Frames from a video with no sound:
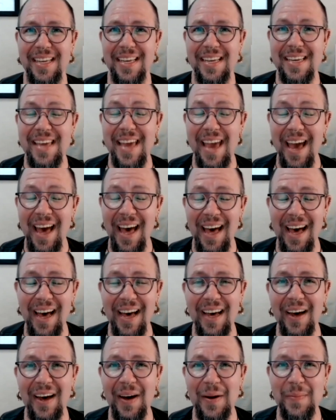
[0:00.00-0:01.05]
Yeah,
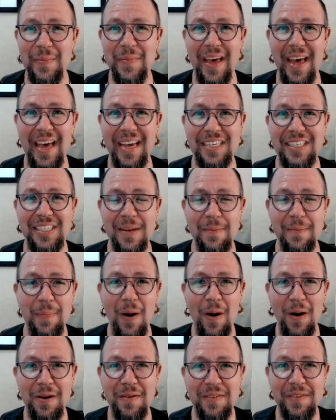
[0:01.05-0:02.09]
um, actually,
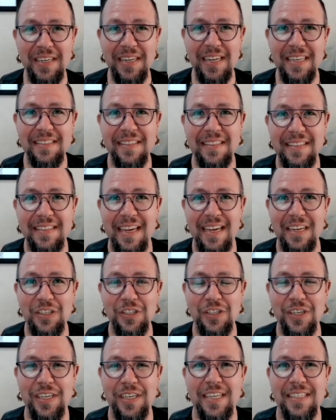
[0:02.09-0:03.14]
part of today's
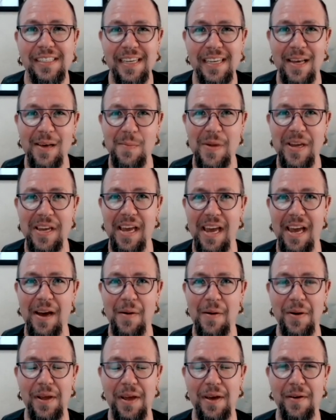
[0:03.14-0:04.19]
discussion is coming
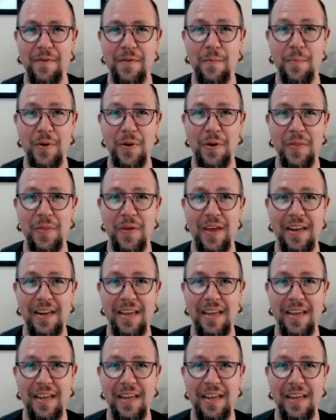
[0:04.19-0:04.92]
out of a book that